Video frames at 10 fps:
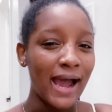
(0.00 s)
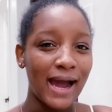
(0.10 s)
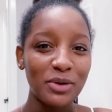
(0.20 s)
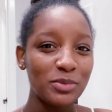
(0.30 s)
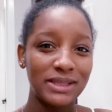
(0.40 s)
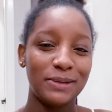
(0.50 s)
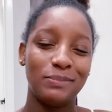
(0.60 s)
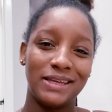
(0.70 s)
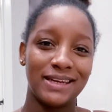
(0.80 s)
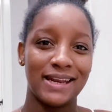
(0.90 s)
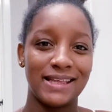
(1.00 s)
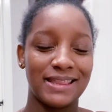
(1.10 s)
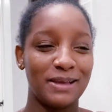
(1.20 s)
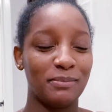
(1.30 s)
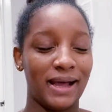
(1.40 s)
I don't really mean
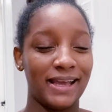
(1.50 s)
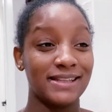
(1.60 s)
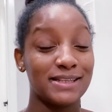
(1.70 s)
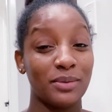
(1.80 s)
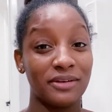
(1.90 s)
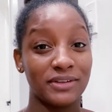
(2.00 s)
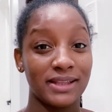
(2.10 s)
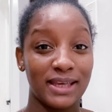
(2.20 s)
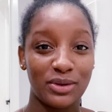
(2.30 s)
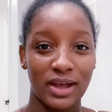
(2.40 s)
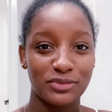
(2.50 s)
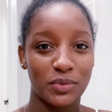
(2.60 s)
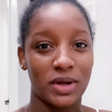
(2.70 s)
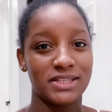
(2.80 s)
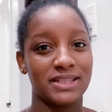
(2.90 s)
anything by it. However, thank you guys for
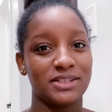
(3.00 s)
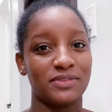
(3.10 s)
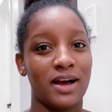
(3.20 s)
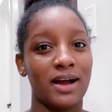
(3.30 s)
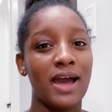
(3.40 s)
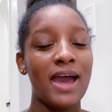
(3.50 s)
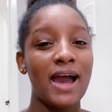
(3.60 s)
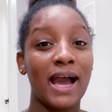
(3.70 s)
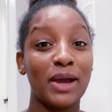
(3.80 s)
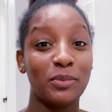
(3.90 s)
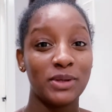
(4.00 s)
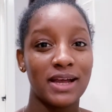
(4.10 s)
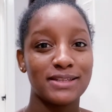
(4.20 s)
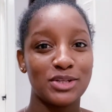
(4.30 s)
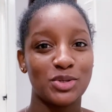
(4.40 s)
watching this vlog. I hope you
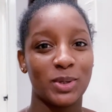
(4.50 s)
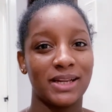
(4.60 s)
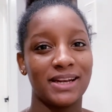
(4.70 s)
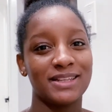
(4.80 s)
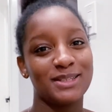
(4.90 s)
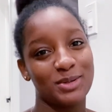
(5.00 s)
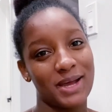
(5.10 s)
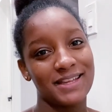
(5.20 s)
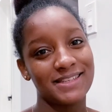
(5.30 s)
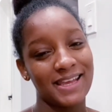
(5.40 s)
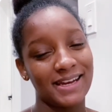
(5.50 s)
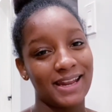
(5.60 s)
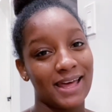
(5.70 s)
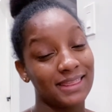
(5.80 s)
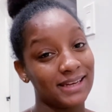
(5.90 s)
guys enjoyed, and I'll see you guys in
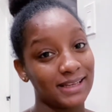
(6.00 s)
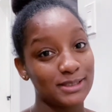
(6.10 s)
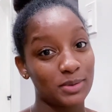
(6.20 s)
the next